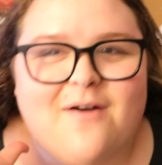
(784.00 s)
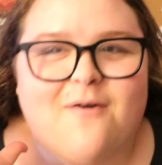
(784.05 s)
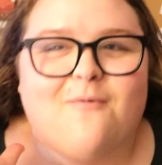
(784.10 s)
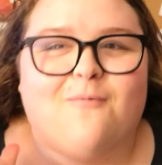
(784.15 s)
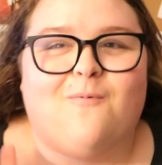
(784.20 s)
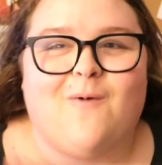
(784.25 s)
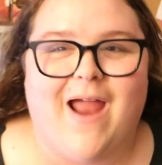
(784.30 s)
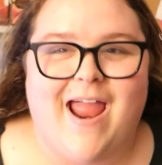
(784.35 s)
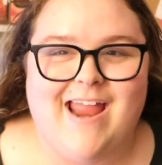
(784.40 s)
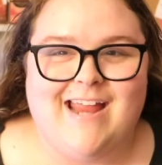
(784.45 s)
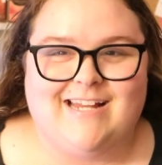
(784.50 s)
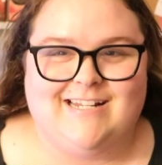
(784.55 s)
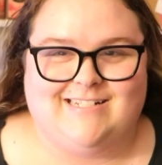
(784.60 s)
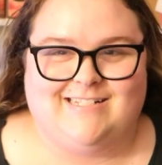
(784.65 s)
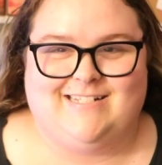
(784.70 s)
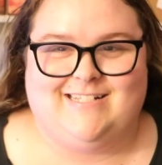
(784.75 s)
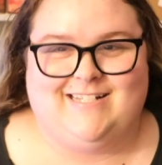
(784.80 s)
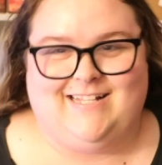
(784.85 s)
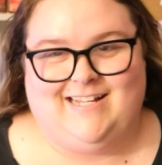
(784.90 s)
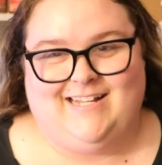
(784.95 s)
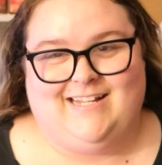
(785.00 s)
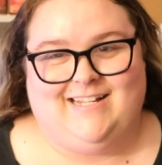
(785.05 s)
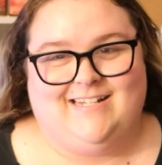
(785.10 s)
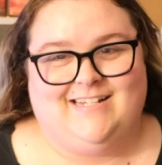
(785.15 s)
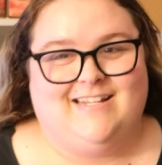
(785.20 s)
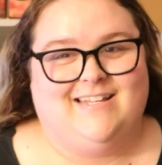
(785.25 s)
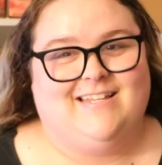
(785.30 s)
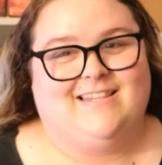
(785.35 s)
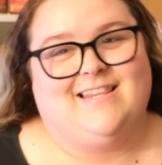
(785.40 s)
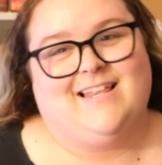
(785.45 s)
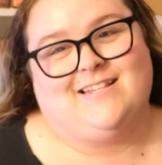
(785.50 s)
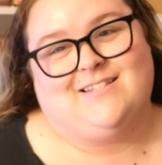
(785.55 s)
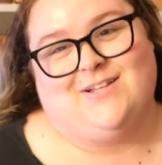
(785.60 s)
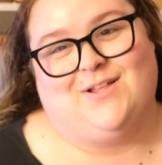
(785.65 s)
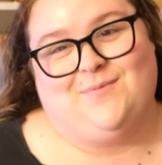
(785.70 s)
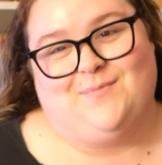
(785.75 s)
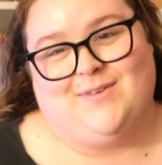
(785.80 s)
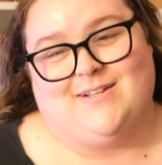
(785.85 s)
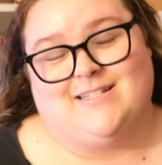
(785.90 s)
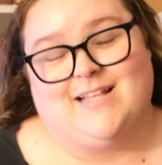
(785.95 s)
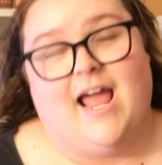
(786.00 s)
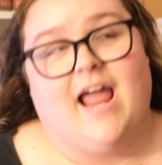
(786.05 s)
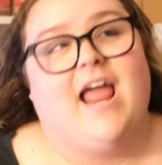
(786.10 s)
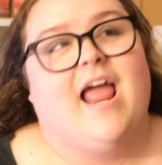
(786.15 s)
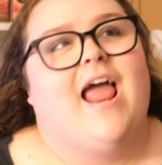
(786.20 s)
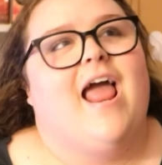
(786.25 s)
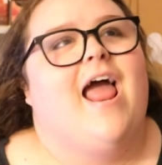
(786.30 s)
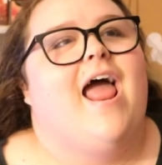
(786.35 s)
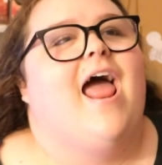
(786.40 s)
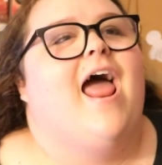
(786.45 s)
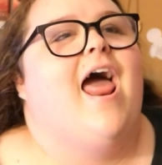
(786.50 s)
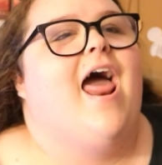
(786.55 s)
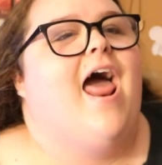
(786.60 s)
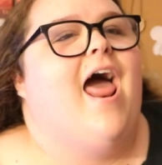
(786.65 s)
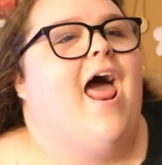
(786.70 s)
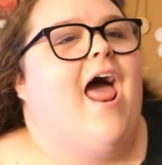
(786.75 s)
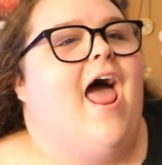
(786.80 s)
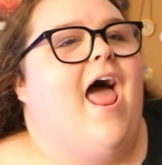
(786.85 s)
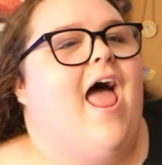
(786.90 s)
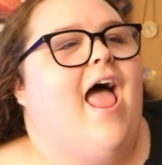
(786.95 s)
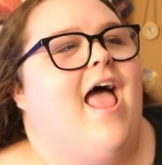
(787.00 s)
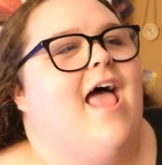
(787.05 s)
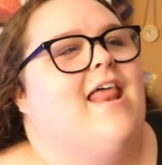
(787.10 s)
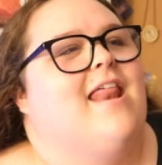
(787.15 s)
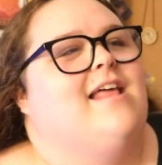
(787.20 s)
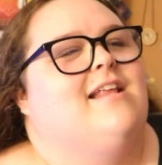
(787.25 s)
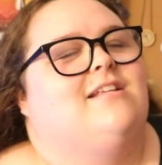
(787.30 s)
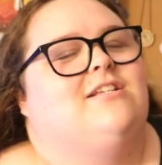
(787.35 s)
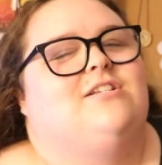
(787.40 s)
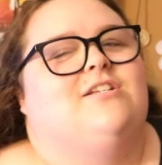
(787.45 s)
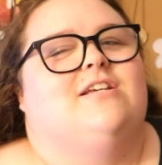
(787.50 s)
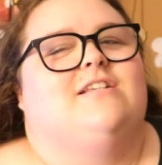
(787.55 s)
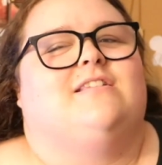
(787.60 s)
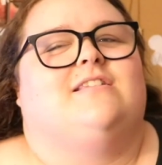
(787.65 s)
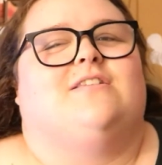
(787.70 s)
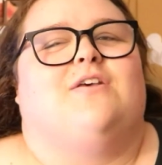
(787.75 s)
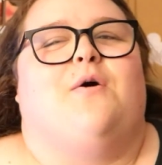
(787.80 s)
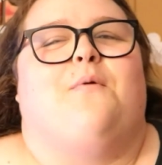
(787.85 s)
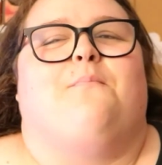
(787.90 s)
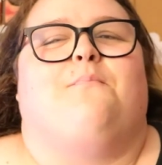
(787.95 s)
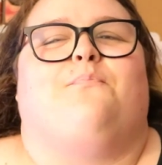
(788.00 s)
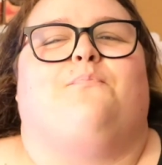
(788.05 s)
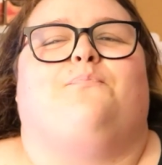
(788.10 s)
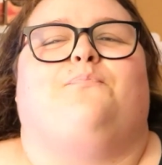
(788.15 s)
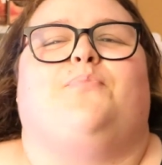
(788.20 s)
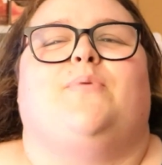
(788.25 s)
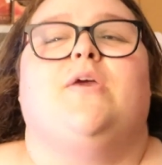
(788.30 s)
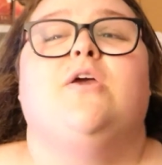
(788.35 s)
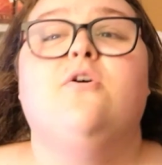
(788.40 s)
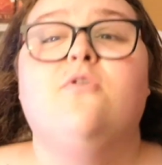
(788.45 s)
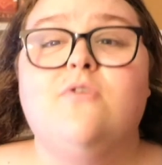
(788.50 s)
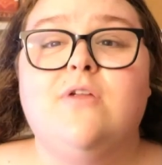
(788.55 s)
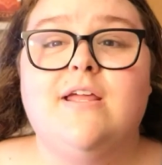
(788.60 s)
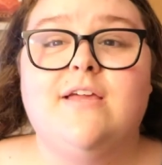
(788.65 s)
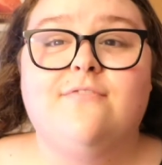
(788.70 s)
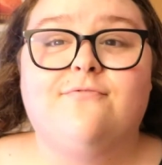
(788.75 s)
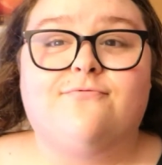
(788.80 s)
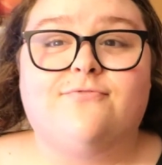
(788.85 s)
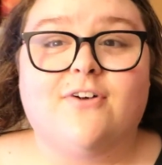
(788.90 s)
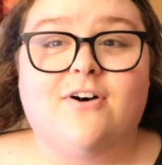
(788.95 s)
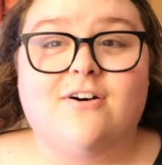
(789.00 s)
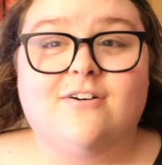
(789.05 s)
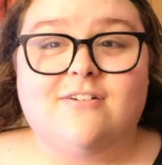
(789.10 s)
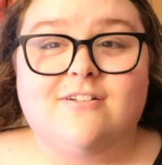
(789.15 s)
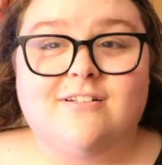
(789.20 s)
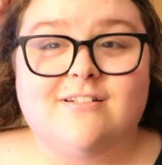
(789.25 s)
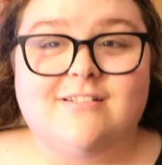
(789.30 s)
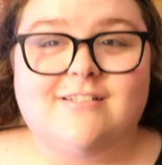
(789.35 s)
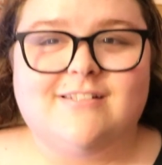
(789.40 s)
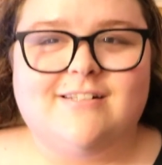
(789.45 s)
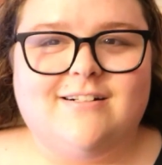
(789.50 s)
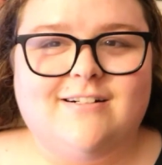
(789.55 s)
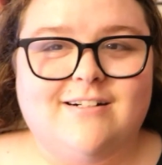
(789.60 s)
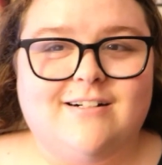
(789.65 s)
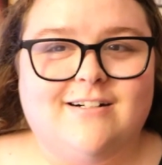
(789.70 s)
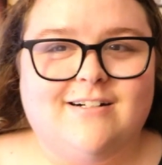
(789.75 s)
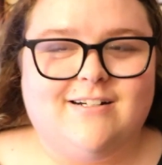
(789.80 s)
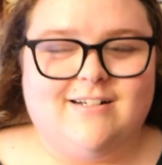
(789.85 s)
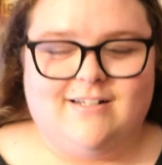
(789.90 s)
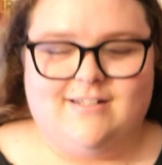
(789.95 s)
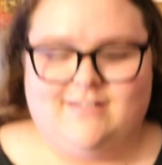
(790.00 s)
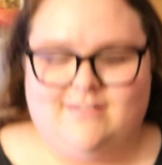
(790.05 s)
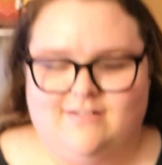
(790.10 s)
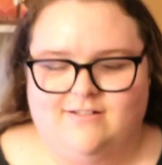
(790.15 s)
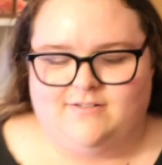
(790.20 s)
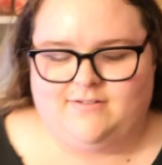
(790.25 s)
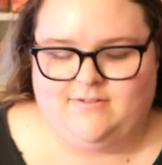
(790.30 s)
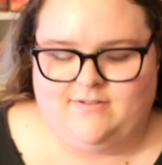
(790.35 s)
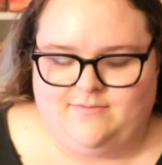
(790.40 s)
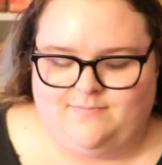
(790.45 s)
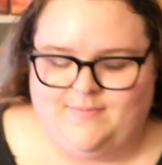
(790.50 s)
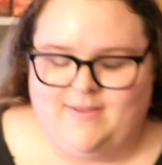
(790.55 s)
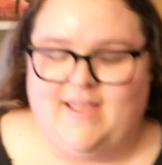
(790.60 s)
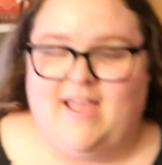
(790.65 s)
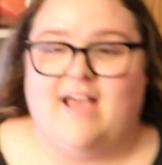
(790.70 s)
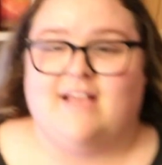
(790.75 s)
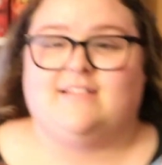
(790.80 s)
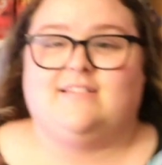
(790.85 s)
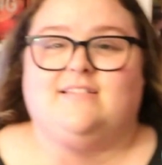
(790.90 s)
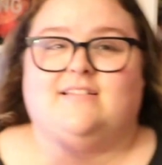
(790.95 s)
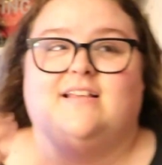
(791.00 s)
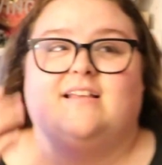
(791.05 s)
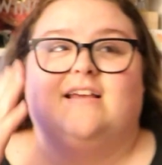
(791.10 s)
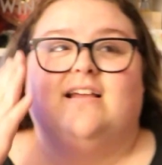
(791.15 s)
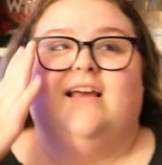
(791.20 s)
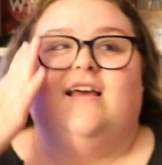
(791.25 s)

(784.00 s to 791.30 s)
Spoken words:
rain scene, and that's all I'm gonna say. And it's just so beautiful. Oh. But yes.